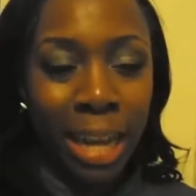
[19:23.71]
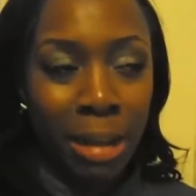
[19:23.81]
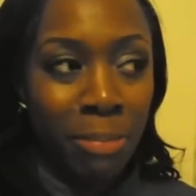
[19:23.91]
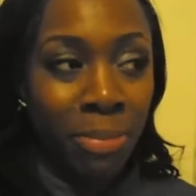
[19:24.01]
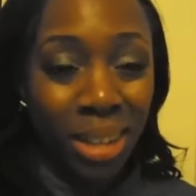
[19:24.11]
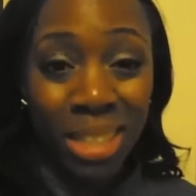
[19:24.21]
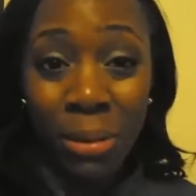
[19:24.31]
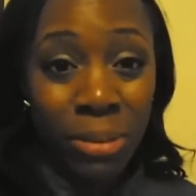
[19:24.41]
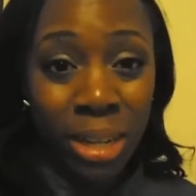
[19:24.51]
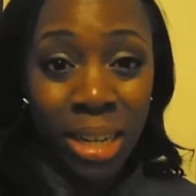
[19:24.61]

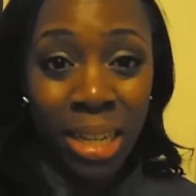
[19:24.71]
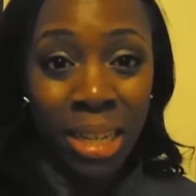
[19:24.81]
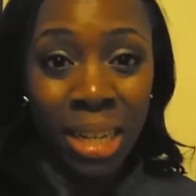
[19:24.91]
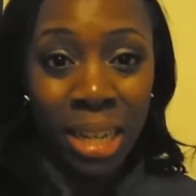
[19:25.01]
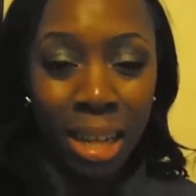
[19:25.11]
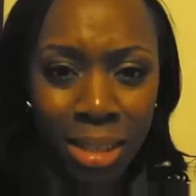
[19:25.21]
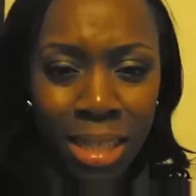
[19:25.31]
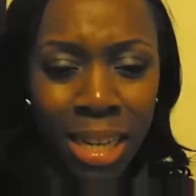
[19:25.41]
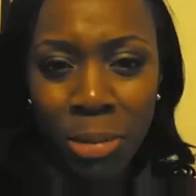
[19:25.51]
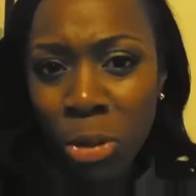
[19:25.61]
I'll
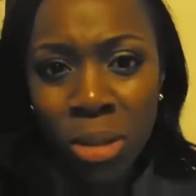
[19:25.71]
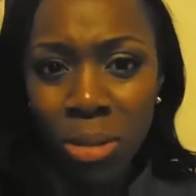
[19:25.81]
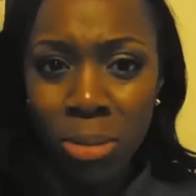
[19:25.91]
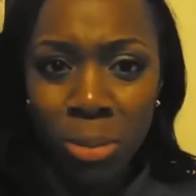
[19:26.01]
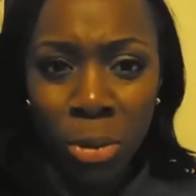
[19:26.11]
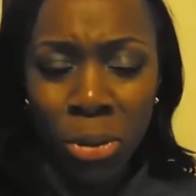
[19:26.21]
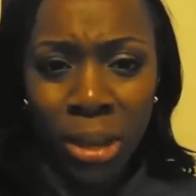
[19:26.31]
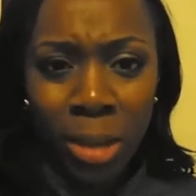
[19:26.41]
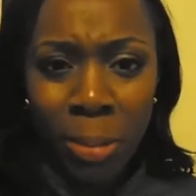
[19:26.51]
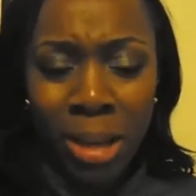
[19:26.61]
see what you
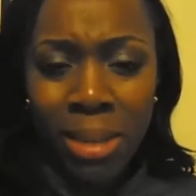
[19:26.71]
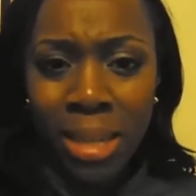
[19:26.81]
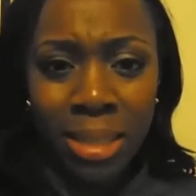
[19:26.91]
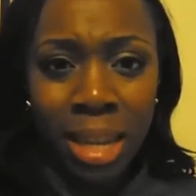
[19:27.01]
think about this.